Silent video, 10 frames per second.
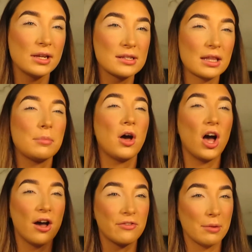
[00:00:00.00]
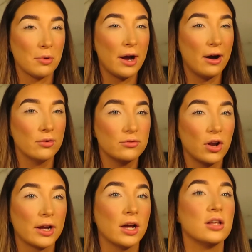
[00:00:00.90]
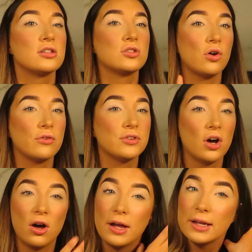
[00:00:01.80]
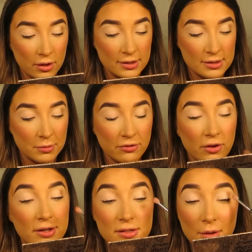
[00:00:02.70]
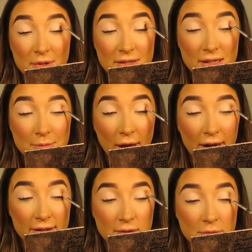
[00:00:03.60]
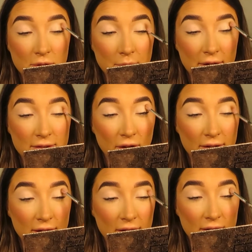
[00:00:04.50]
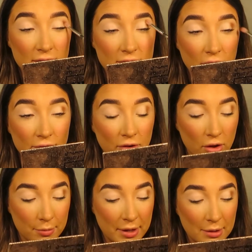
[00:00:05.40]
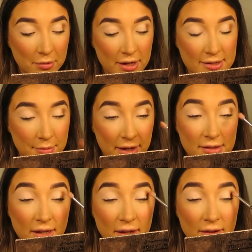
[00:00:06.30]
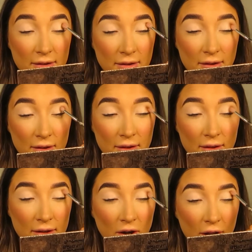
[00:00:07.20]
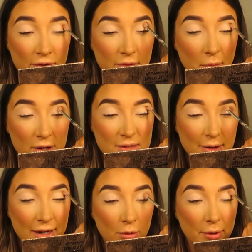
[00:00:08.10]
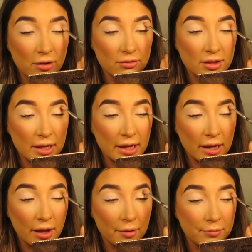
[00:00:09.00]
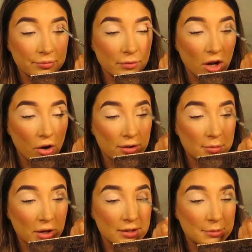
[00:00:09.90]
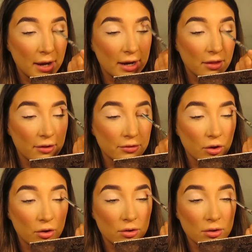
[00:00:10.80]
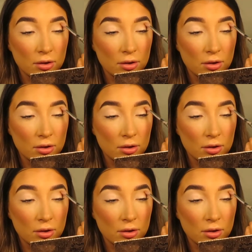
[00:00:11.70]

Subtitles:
It's like the perfect brown for like a soft eye. So this is my first time using this palette, so I'm super excited. So far, the pigment is amazing. Kind of reminds me a little bit of the Tarte Beauty palette that I've got.